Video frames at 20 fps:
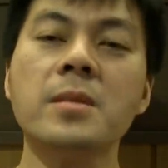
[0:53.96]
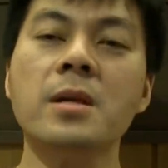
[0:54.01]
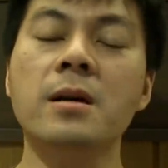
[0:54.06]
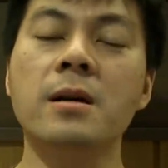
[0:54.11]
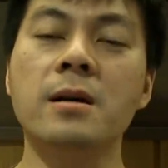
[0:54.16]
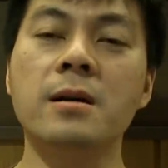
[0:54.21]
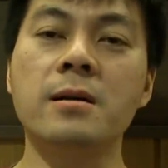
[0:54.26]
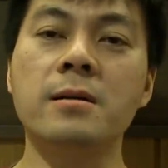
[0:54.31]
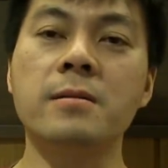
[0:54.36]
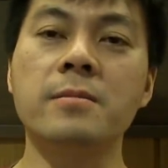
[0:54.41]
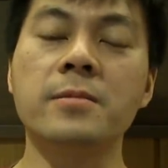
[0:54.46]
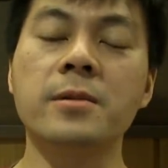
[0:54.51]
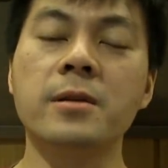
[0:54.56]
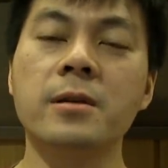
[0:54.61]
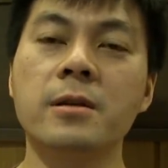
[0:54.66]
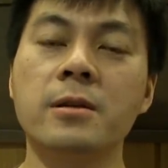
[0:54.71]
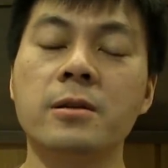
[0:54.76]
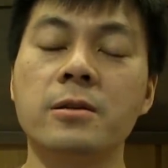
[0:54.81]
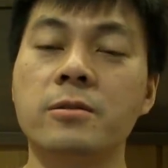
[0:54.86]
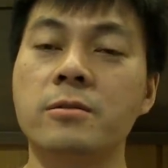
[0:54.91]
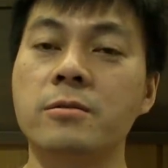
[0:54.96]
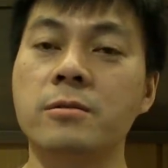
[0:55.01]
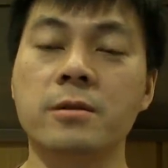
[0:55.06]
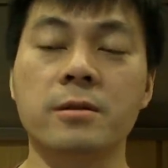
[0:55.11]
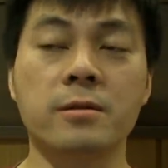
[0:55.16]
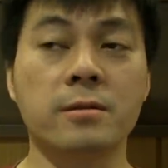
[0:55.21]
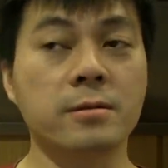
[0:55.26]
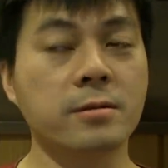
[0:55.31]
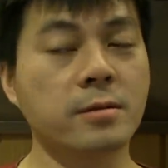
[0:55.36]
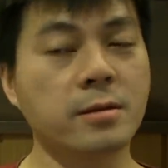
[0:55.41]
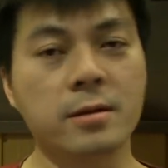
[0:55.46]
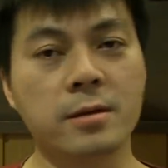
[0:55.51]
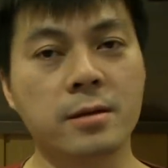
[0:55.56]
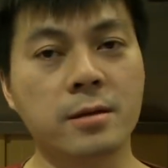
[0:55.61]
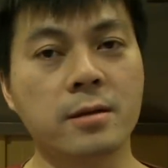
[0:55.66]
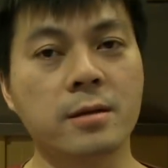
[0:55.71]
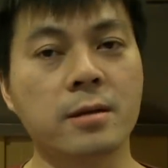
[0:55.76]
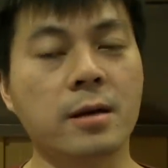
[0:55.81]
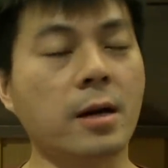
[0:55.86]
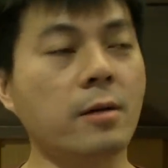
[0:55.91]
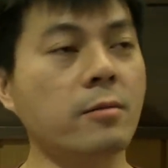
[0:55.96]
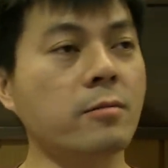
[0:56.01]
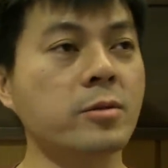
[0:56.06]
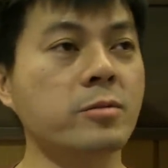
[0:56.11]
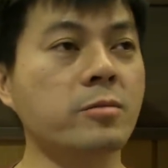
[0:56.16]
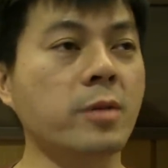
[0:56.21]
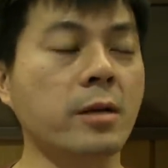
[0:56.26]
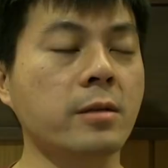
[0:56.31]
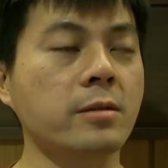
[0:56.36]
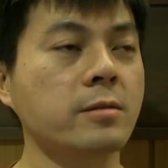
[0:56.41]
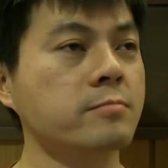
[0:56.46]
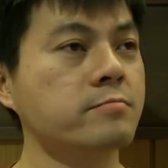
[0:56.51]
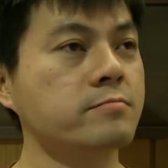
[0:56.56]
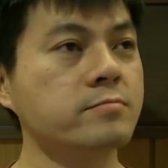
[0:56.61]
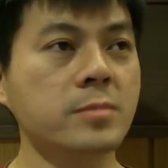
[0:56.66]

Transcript: you know, I was like